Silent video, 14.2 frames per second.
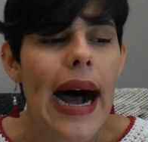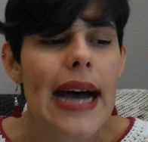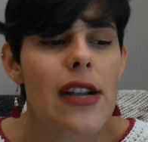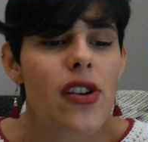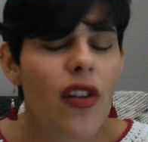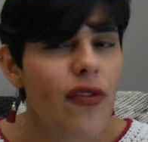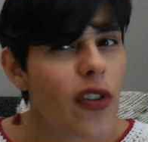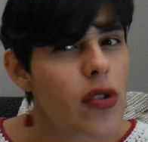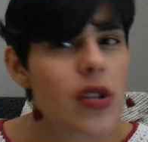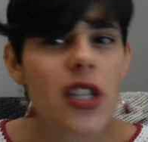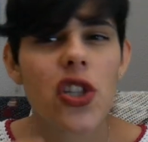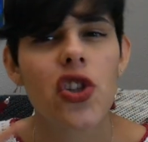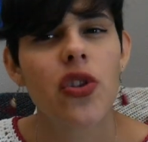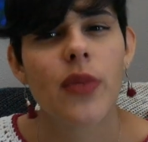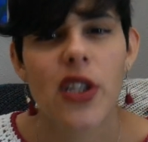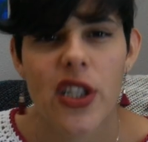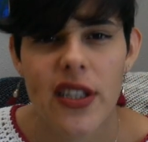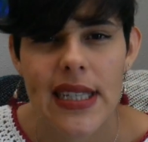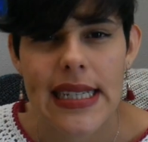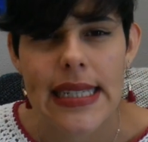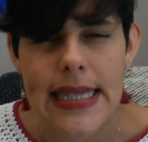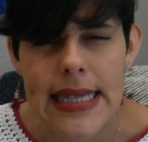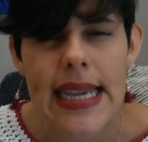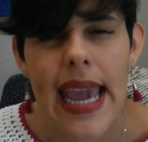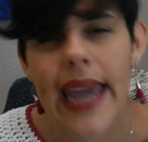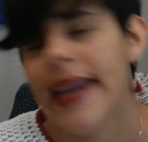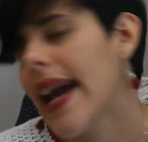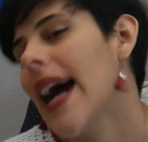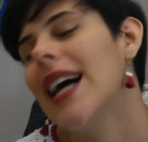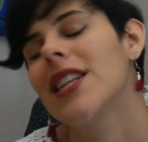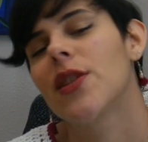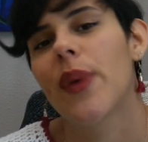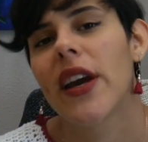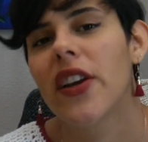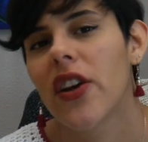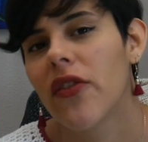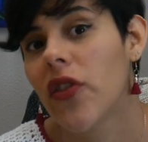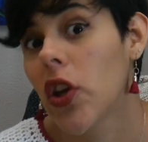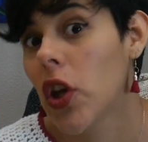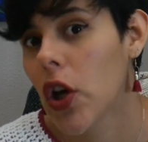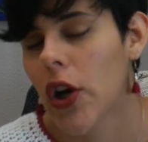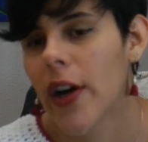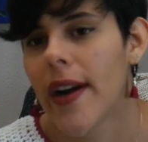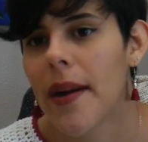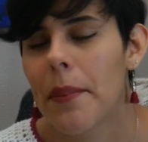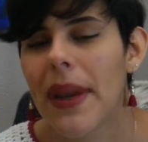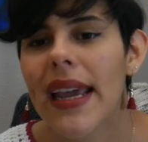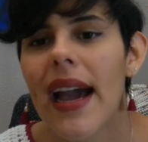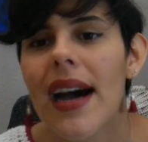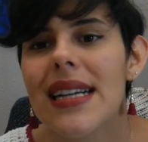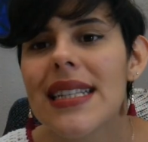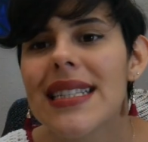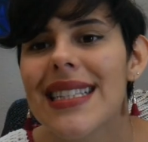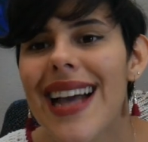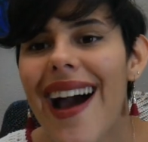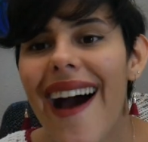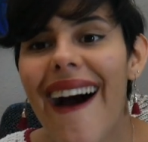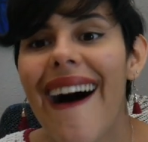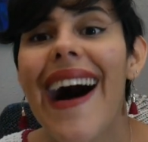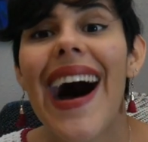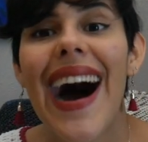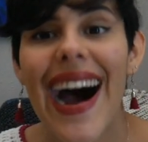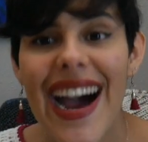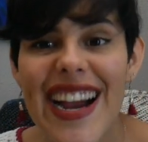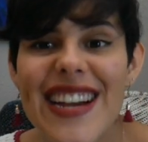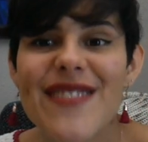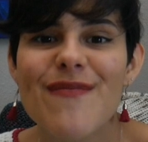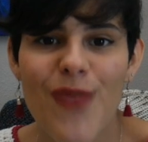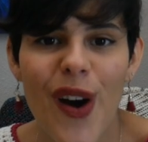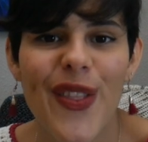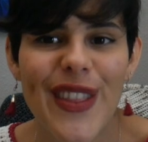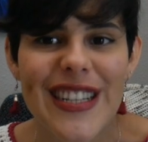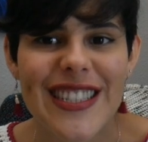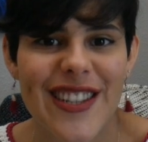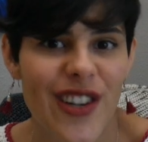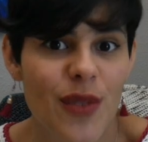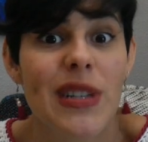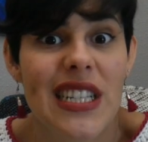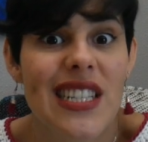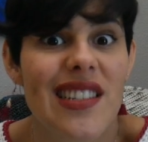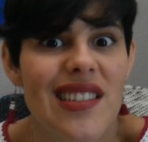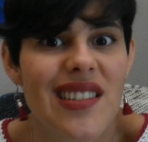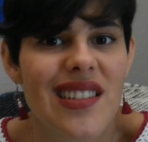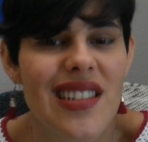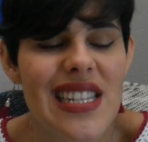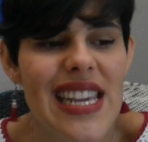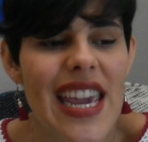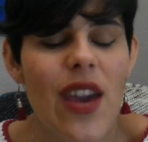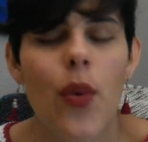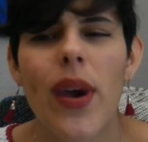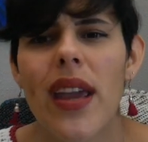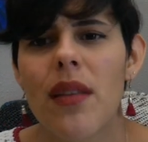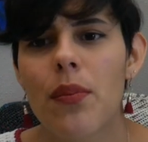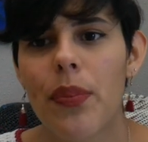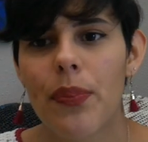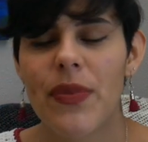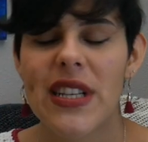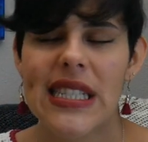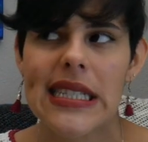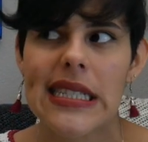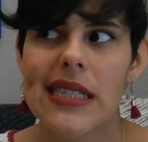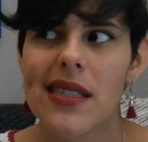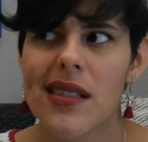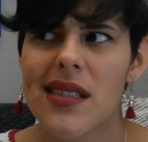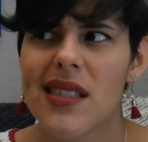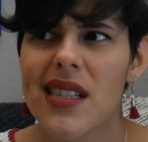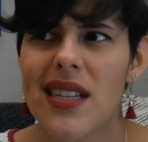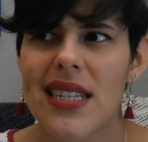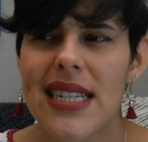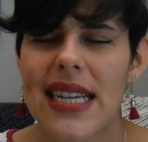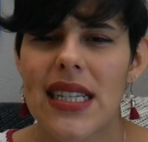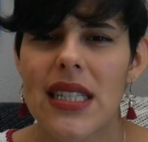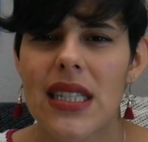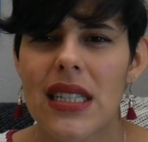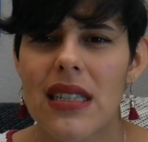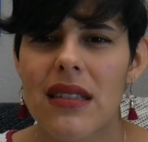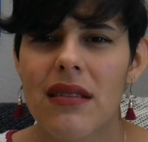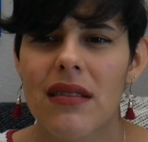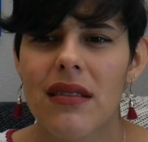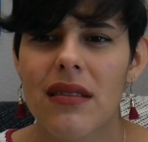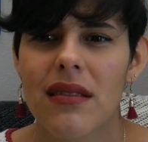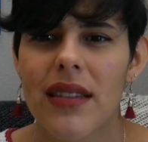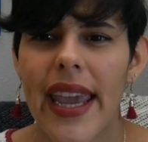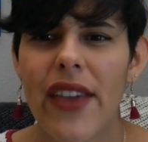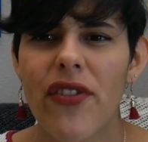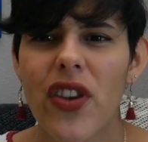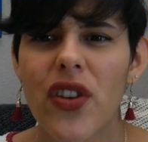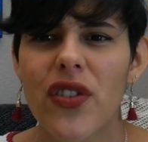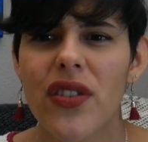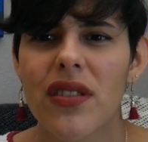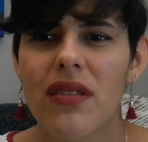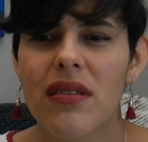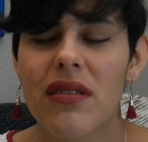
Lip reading: don't focus too much on the DK aspect of the yarn because I bought this yarn because it said DK weight. This is a Sundance Hayfield